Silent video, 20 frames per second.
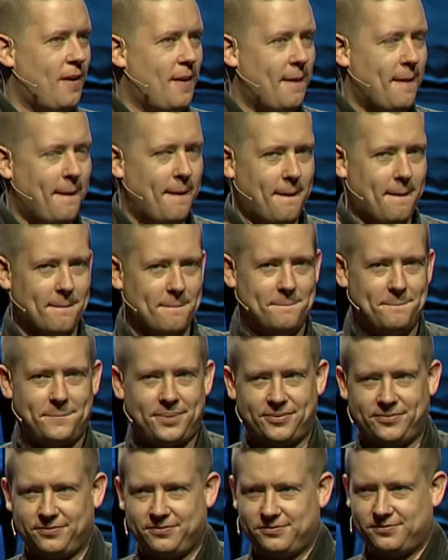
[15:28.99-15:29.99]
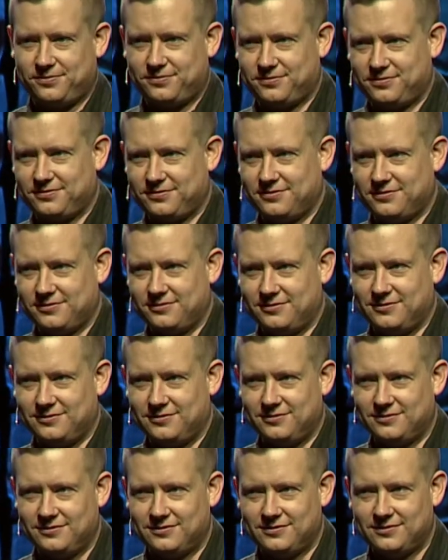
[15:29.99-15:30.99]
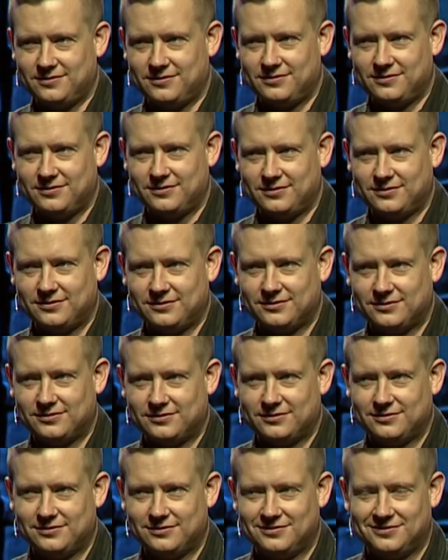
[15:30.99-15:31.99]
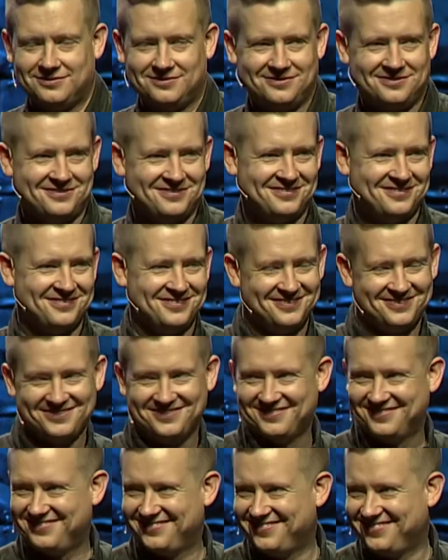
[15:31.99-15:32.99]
(silence)